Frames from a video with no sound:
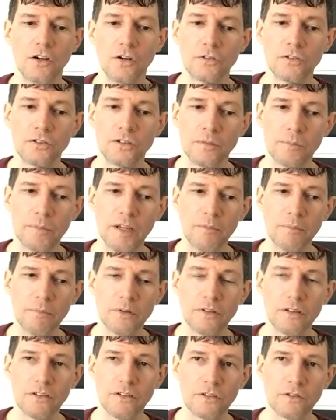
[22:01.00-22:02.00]
know some
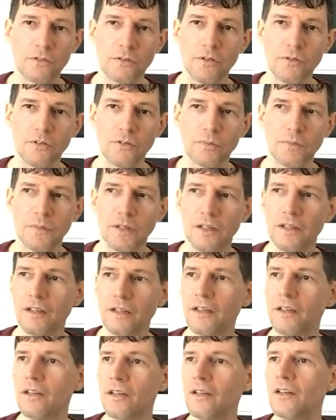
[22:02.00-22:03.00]
people disagree with
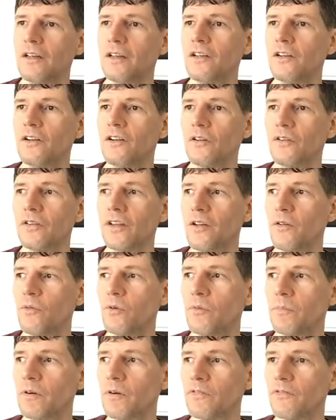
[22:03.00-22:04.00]
me you know they
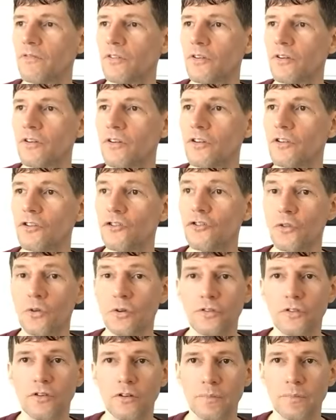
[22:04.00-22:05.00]
would prefer
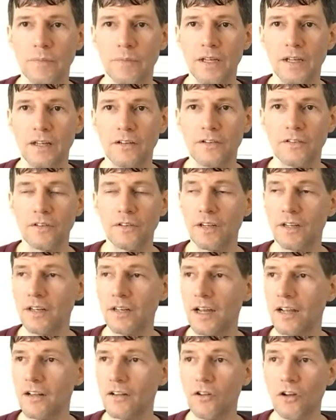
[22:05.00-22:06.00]
short-term peace and
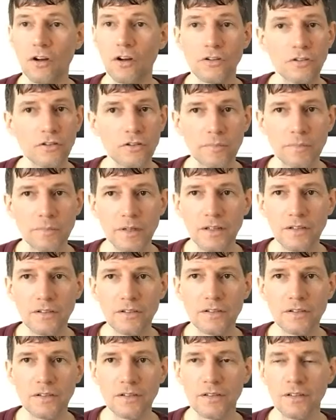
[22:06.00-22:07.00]
not long-term
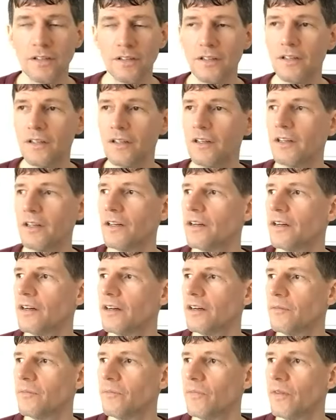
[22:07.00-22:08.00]
peace
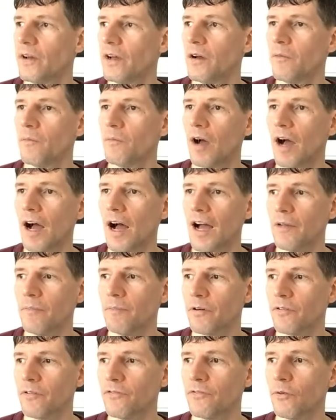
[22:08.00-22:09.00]
um, i
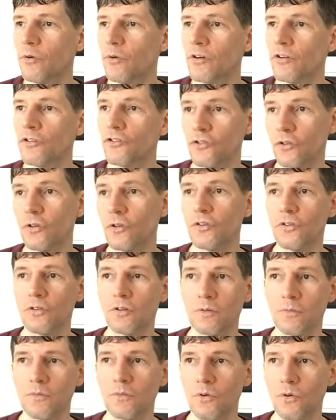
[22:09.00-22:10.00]
prefer
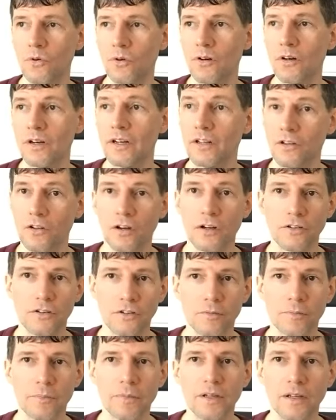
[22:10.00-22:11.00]
short-term war and
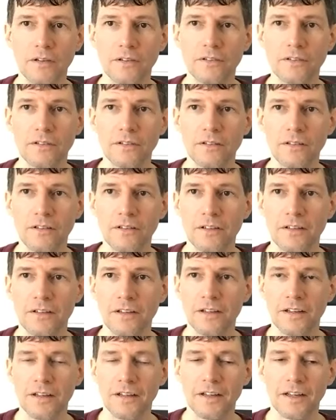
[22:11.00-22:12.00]
long-term peace
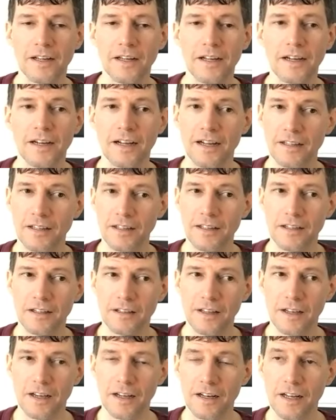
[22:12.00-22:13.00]
and i
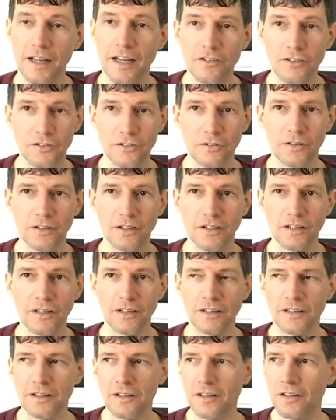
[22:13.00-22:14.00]
think that
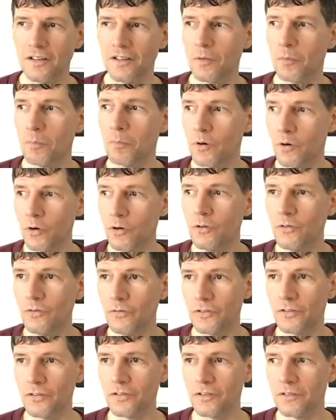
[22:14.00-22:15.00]
history
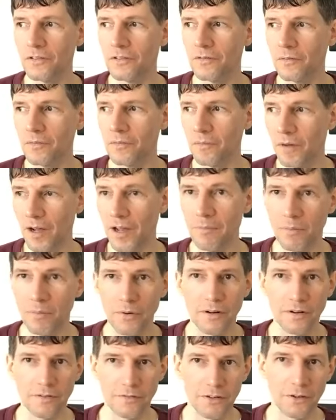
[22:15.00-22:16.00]
proves my
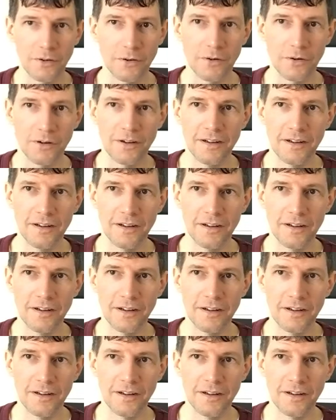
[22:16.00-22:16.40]
point of view